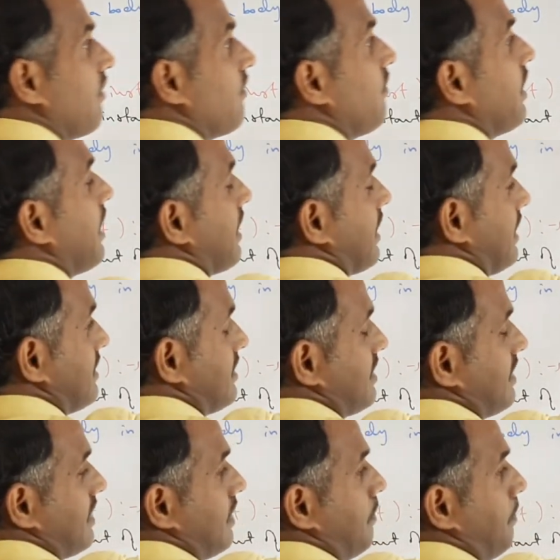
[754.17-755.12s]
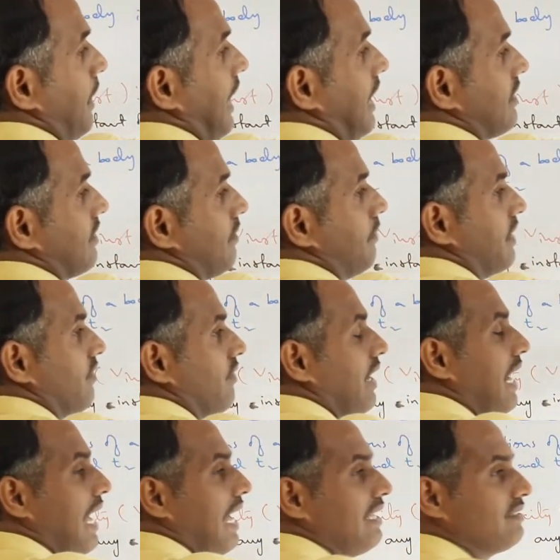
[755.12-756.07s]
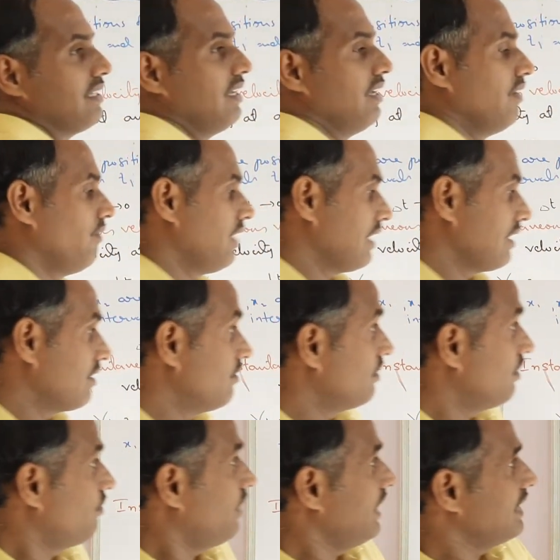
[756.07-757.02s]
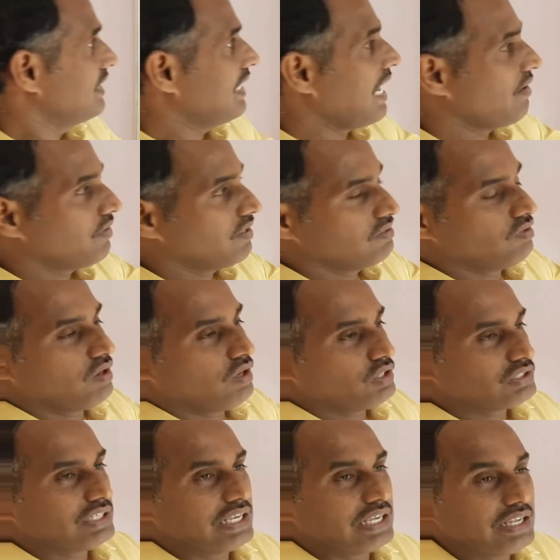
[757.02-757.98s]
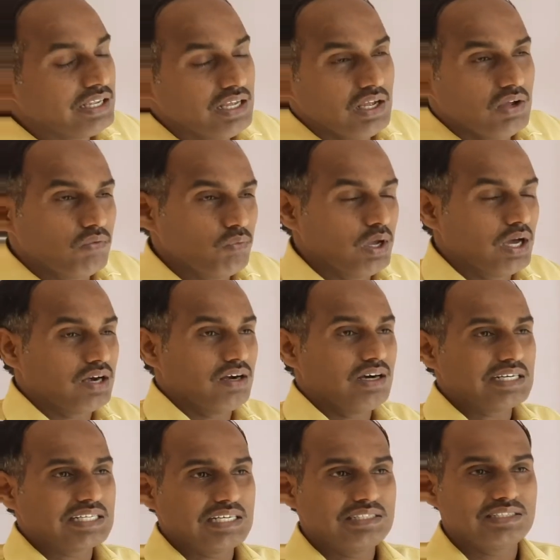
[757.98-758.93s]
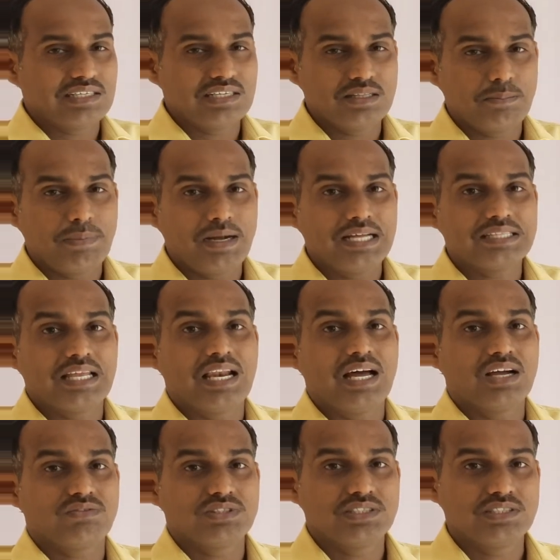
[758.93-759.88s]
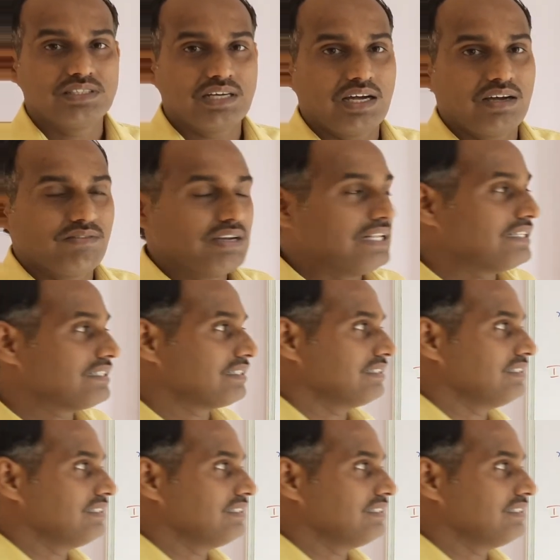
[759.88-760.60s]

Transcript: we are consider the path, but whereas while defining the average velocity, we are not consider the path along which it travels,